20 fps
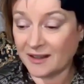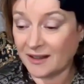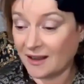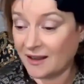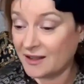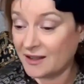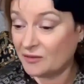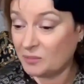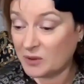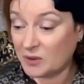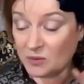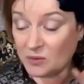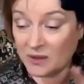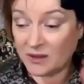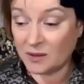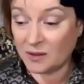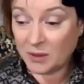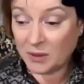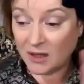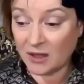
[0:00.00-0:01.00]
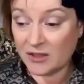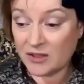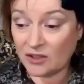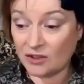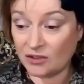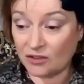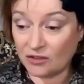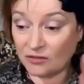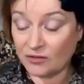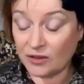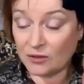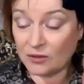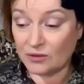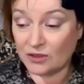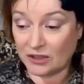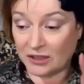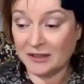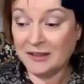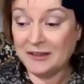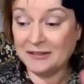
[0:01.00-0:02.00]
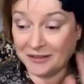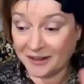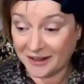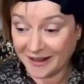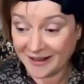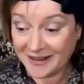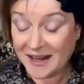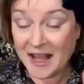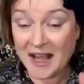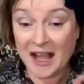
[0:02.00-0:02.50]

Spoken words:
kind of between the past and the future, right?